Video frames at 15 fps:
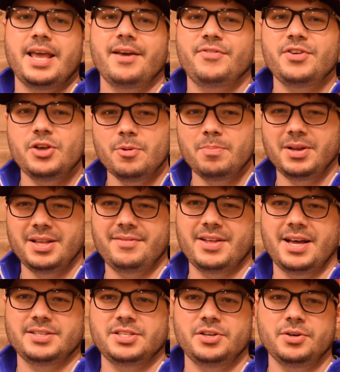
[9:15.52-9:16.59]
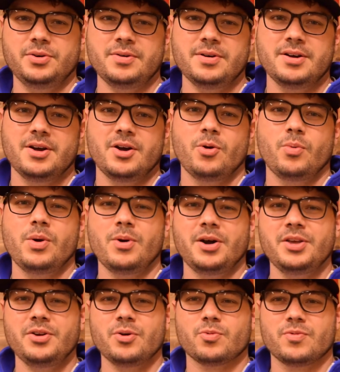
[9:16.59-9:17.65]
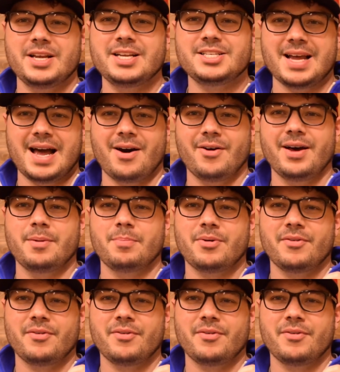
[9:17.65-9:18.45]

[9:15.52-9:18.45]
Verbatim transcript: If you believe that too, we want you to reach out and